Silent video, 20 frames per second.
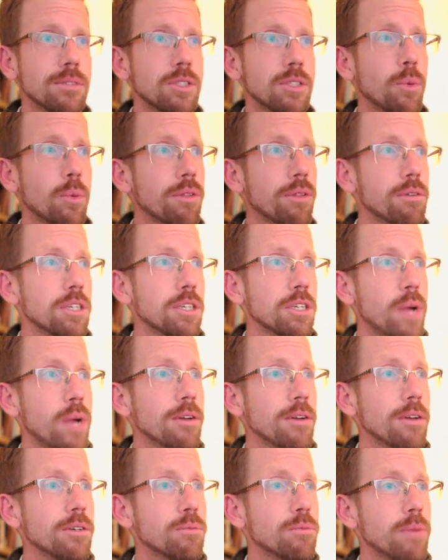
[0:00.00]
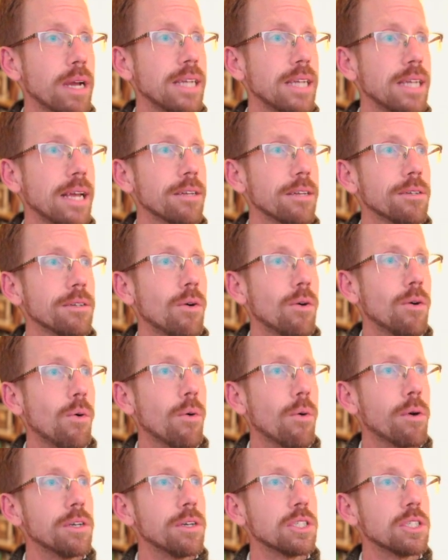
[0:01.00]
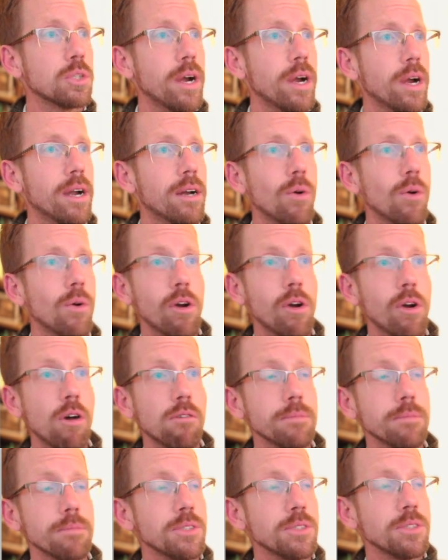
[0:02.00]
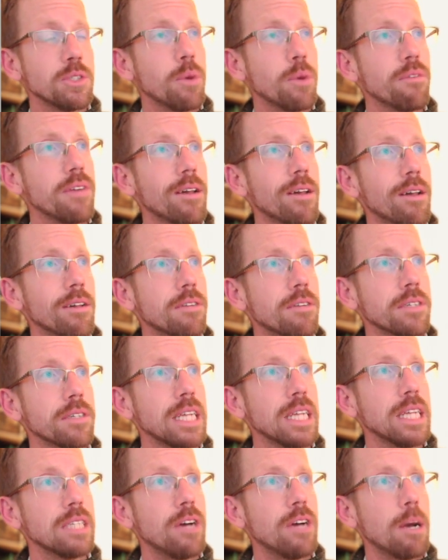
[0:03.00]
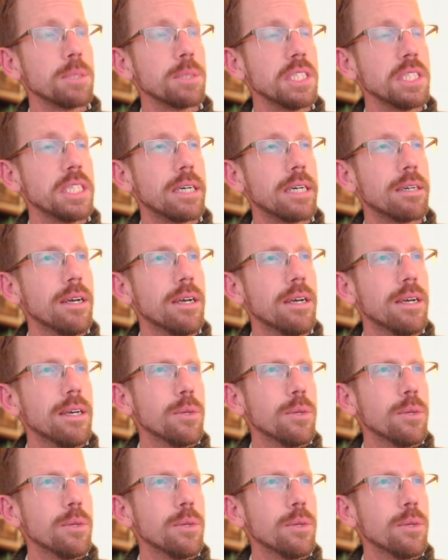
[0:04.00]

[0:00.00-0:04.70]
So whether it's round, rectangle, or square, or oval. So we've got all different kinds of options here.